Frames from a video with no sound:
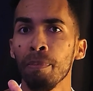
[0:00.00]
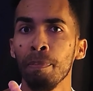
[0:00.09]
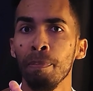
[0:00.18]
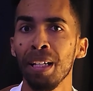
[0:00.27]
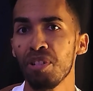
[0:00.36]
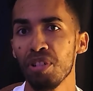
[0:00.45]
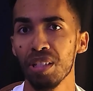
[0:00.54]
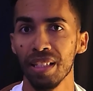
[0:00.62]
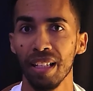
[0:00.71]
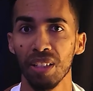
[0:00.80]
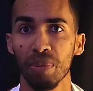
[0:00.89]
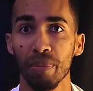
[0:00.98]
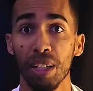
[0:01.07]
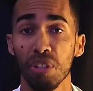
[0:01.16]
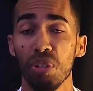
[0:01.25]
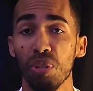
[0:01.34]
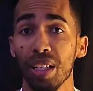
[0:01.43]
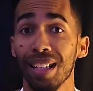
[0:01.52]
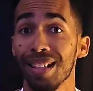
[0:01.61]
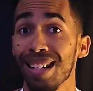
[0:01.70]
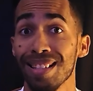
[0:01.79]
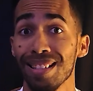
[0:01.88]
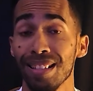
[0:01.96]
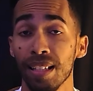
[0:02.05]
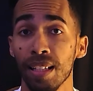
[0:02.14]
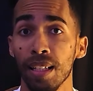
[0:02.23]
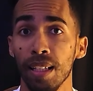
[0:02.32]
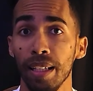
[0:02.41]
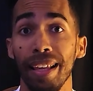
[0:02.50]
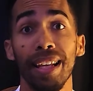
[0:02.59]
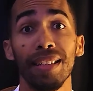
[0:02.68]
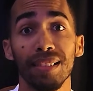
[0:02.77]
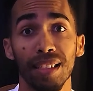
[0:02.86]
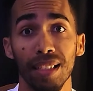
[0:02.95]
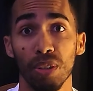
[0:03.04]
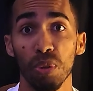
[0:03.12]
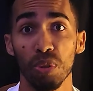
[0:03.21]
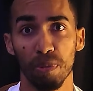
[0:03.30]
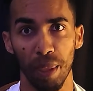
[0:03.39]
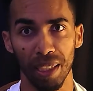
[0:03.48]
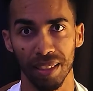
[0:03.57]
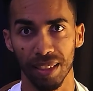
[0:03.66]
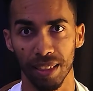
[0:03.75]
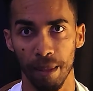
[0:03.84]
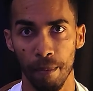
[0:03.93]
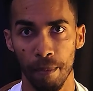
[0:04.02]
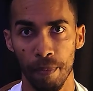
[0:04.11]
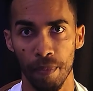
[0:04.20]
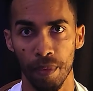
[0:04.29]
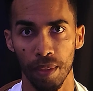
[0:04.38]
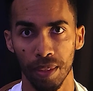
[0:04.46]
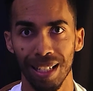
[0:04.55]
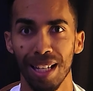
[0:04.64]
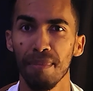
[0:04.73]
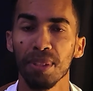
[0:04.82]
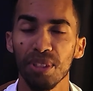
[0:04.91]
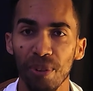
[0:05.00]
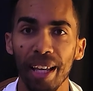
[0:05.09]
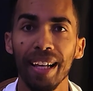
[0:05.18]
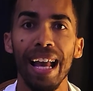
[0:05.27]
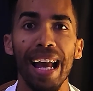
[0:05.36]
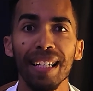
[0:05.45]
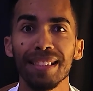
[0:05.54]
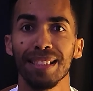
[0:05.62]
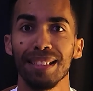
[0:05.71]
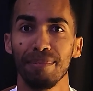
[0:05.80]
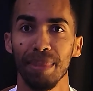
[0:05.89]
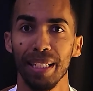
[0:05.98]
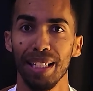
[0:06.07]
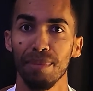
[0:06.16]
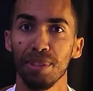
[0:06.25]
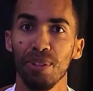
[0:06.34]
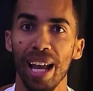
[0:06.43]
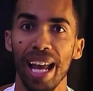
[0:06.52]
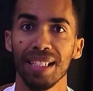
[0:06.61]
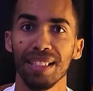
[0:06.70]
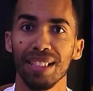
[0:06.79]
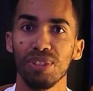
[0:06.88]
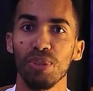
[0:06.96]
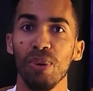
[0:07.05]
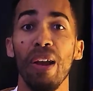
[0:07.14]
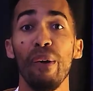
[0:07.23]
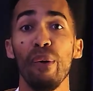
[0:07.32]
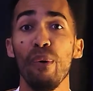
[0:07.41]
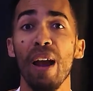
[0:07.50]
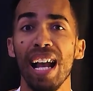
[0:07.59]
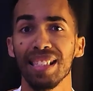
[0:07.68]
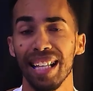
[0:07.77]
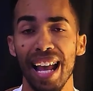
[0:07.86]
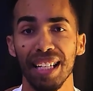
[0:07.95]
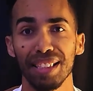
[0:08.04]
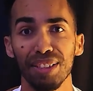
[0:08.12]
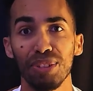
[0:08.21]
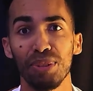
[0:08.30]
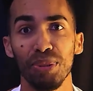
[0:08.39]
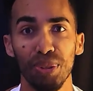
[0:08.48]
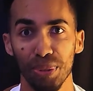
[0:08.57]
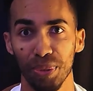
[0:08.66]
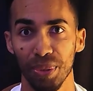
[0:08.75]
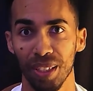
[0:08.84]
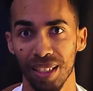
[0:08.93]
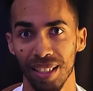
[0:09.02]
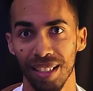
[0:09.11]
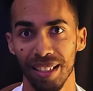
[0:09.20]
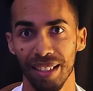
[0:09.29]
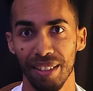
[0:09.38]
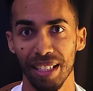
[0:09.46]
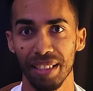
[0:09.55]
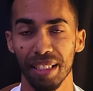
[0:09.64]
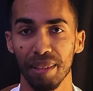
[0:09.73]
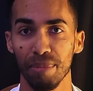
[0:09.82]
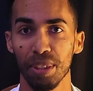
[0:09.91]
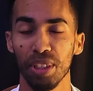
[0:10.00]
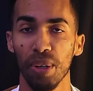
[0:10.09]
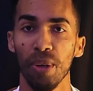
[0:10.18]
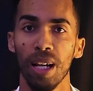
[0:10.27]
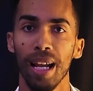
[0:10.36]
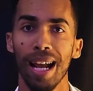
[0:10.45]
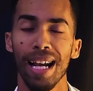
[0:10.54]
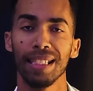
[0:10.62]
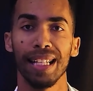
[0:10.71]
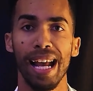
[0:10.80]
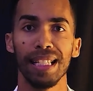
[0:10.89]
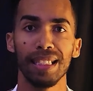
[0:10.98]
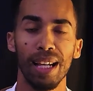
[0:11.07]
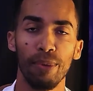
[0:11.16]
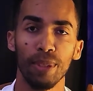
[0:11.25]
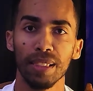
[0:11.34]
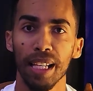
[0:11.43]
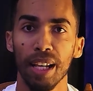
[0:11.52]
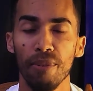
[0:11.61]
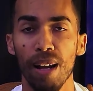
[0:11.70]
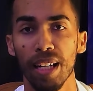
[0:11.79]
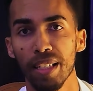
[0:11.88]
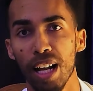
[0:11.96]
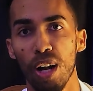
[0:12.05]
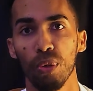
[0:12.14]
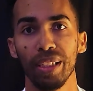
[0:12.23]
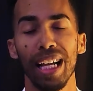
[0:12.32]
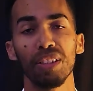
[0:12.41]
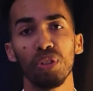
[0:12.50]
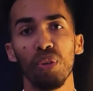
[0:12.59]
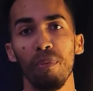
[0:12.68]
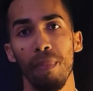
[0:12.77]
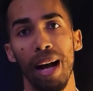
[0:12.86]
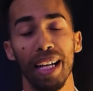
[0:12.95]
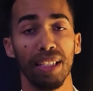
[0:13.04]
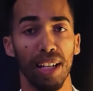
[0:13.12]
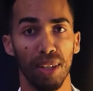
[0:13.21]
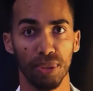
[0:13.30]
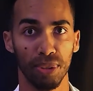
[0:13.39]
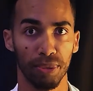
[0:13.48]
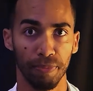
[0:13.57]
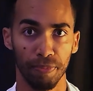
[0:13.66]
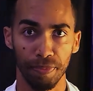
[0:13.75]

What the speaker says: measures there to make sure that it doesn't enter your spaces. Limit your access, man. Limit your access to who has access to you. All right, gentlemen. So as I was saying right now, that's your mind house.